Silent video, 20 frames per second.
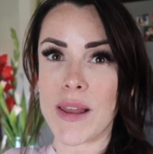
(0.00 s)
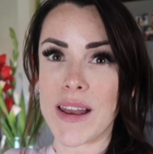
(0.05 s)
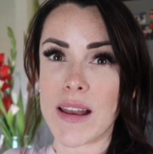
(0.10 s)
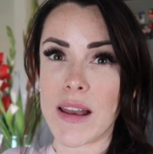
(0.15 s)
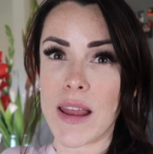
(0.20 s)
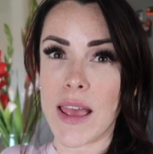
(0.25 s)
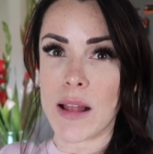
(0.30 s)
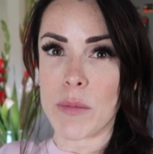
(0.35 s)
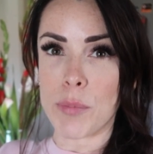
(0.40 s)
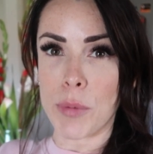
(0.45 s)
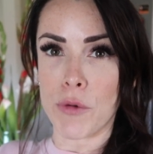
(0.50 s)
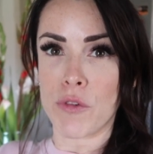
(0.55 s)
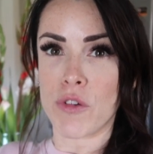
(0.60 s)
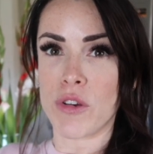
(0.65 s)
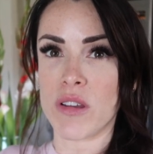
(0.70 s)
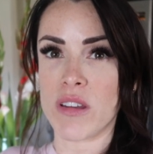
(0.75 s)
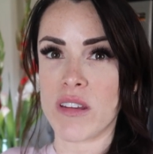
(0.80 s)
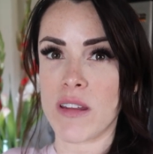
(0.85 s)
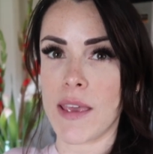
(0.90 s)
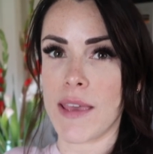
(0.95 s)
my little helper
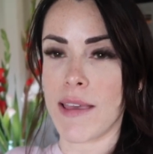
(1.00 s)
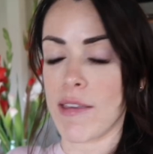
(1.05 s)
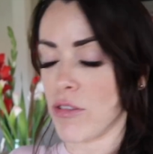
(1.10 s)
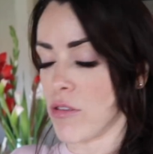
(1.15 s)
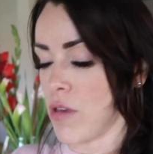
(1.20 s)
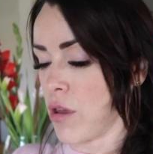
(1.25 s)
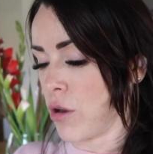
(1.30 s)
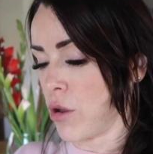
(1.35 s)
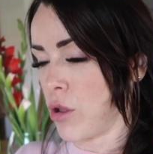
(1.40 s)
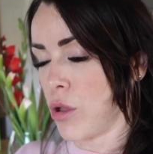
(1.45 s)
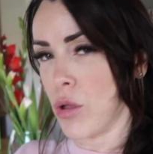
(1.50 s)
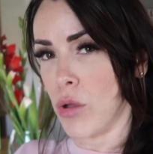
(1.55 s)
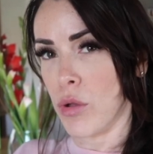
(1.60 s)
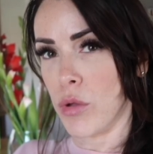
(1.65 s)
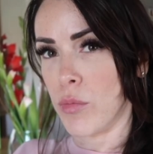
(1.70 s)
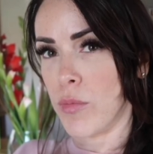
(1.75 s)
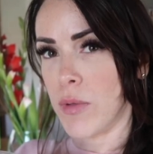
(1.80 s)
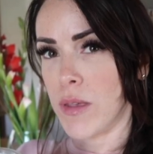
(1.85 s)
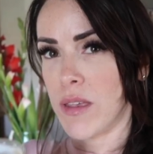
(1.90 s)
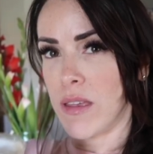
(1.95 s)
for today has gone
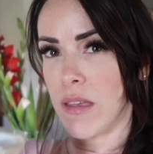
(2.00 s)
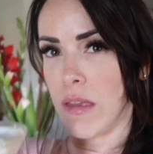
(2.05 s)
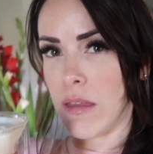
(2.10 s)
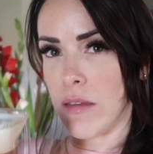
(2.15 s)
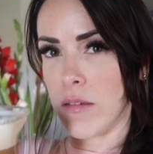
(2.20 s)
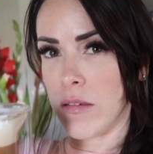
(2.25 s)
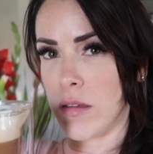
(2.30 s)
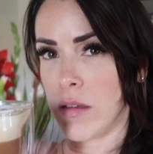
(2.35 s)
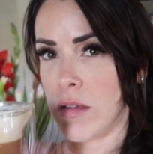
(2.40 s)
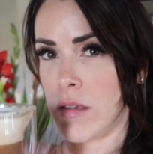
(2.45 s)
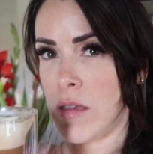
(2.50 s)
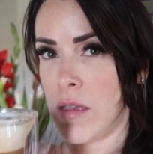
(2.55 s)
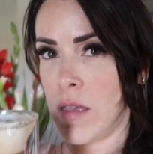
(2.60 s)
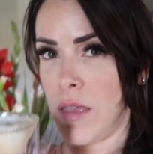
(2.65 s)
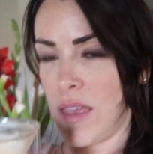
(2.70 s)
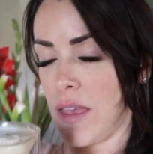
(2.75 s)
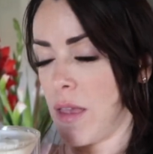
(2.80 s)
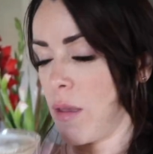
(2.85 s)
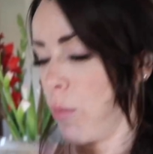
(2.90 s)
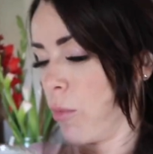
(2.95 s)
home, and
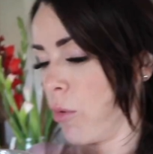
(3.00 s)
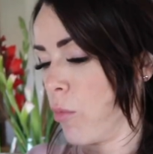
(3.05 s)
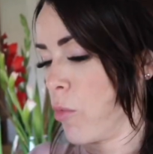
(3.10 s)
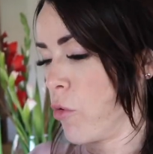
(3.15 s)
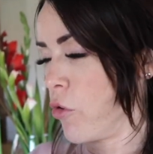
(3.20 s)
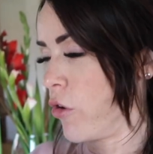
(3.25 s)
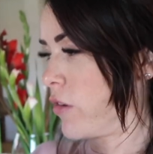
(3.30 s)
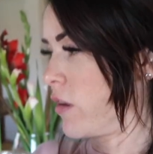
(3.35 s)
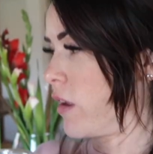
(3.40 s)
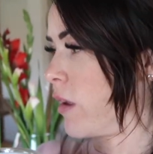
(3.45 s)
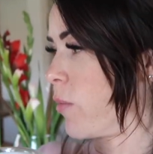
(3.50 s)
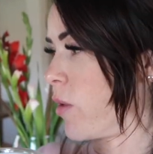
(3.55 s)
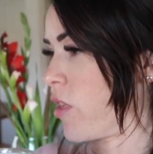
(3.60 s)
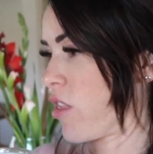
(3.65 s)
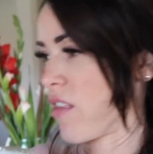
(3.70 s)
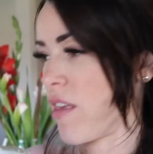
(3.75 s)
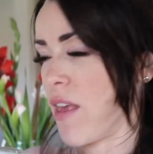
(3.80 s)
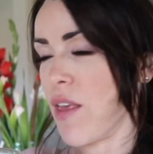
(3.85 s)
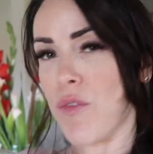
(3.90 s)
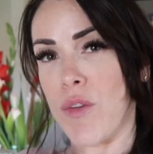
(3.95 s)
I'm rewarding
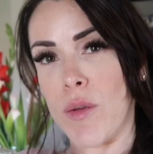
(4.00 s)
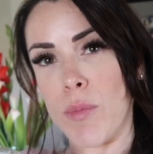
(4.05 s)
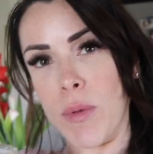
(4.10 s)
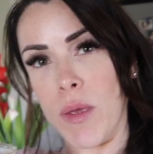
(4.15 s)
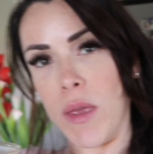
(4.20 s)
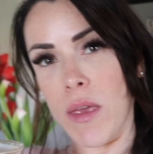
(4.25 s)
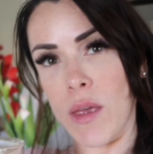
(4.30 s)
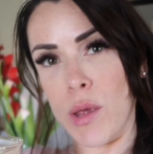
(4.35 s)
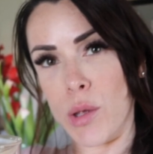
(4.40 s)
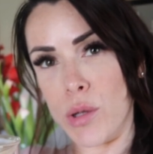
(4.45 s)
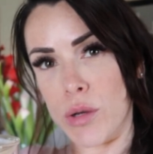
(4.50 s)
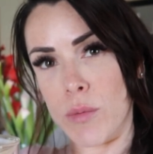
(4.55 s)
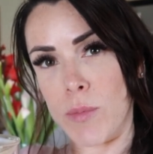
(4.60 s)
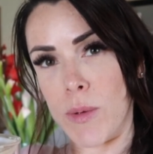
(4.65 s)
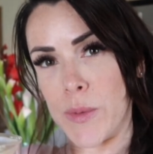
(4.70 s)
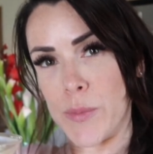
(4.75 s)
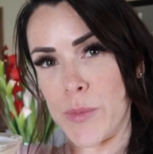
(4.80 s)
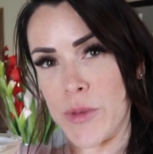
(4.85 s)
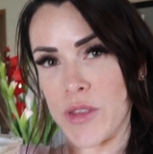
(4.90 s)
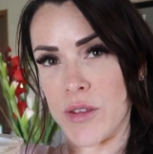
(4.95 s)
myself for being a good
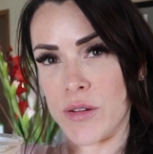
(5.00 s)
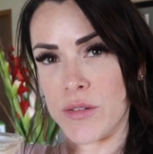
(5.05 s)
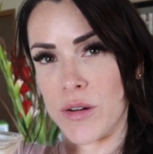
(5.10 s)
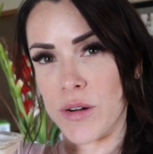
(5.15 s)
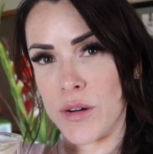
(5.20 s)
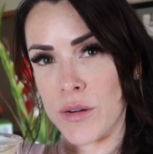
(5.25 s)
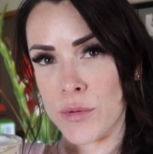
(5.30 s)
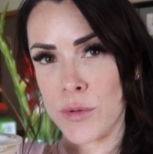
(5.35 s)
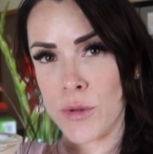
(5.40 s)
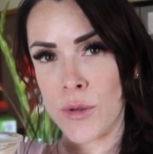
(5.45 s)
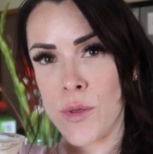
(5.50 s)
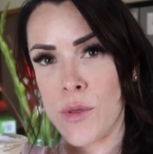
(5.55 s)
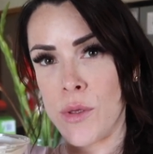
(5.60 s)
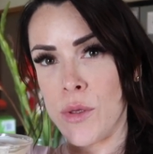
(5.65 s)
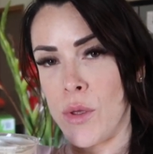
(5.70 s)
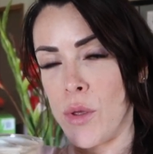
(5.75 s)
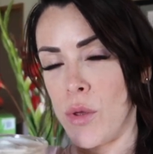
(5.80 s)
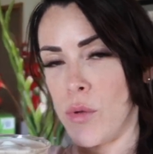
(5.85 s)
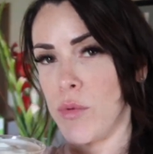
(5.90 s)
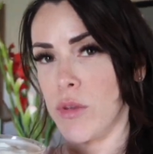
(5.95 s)
babysitter
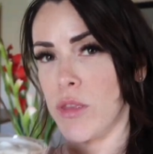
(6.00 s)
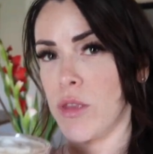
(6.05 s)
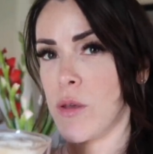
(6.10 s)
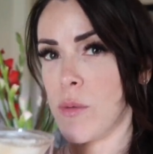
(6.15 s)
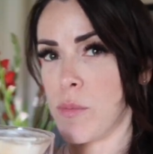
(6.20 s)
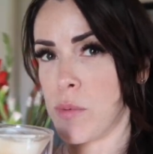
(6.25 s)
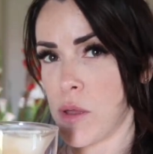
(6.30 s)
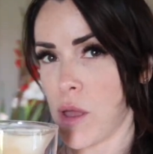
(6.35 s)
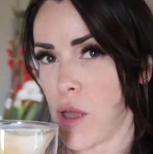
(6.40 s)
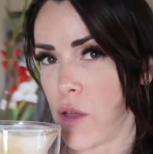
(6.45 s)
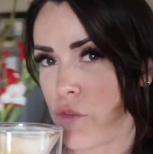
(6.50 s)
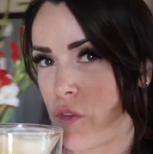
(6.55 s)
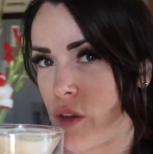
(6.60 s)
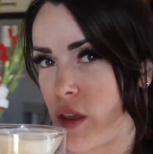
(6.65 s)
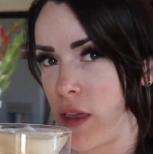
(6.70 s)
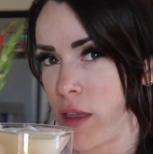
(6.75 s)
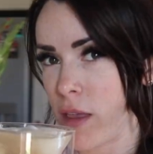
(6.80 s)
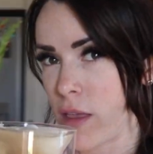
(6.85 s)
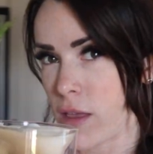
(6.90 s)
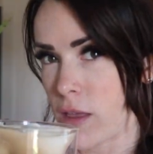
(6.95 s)
with a cup of
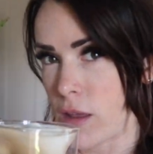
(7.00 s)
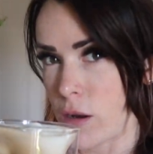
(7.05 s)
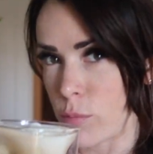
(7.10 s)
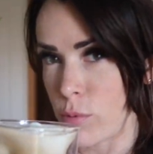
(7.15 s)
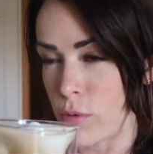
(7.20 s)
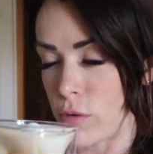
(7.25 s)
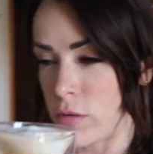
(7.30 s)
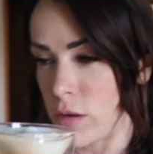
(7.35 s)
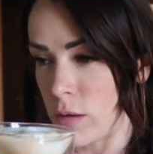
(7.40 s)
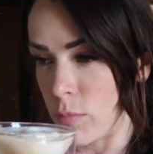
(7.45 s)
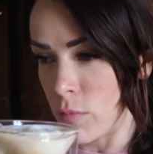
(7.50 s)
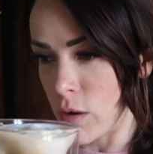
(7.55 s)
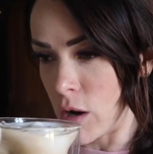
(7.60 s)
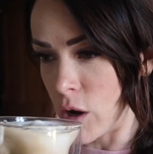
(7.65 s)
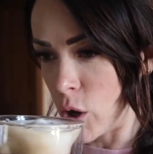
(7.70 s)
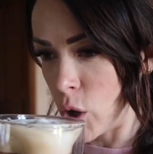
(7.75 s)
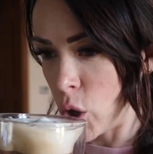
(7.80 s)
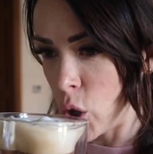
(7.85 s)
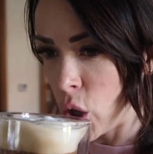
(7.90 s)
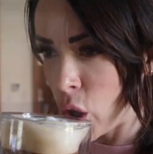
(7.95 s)
coffee and a protein bar.